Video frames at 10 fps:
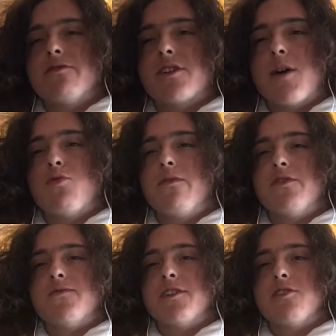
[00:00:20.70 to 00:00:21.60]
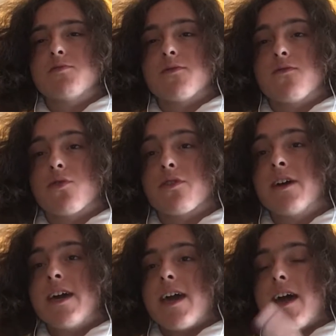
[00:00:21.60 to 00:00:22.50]
a couple of his videos before,
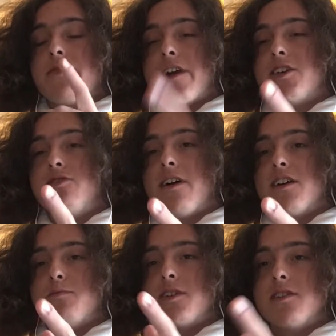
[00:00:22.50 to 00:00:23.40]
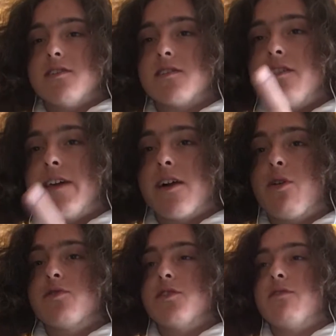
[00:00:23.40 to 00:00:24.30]
and thank you guys because they all
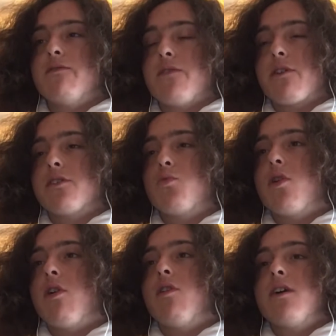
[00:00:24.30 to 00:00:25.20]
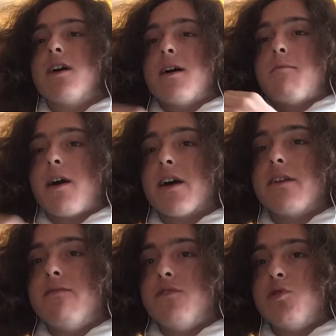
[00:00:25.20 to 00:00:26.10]
did very well.
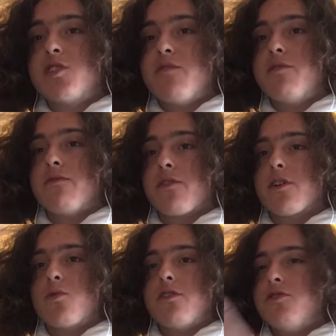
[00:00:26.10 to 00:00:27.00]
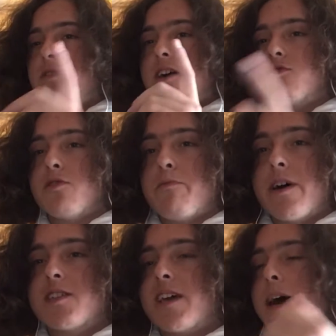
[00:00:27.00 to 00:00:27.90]
My views have been very well. You guys are the
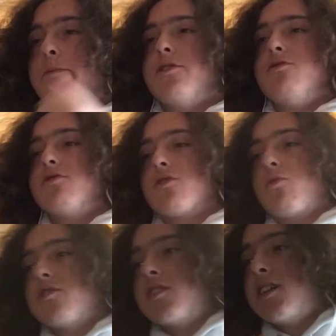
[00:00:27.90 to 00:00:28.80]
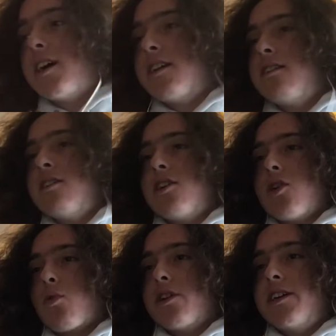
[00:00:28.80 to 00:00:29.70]
best. Happy New Year once again.
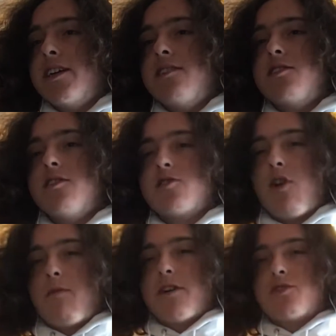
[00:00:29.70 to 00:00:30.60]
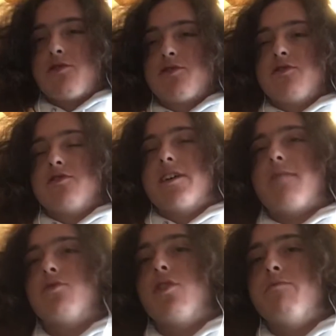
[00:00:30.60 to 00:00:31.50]
We're going to get into this. All my socials are down
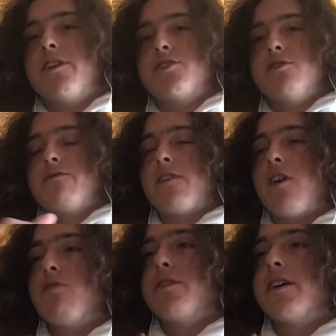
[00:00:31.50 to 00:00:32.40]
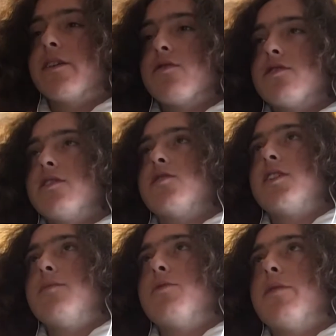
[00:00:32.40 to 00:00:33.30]
below. Make sure you follow me on everything to
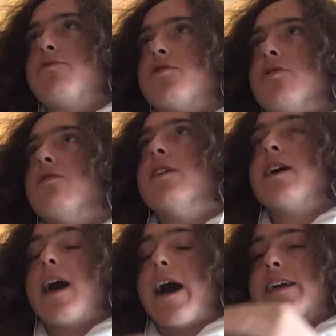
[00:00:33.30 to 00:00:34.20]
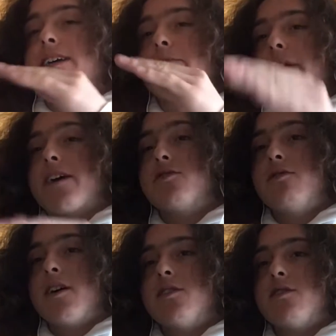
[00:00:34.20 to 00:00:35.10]
keep up so I can get back to you
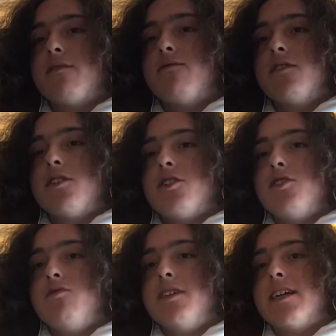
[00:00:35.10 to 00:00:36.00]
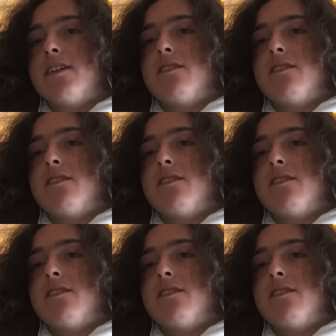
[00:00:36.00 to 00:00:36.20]
guys if you need any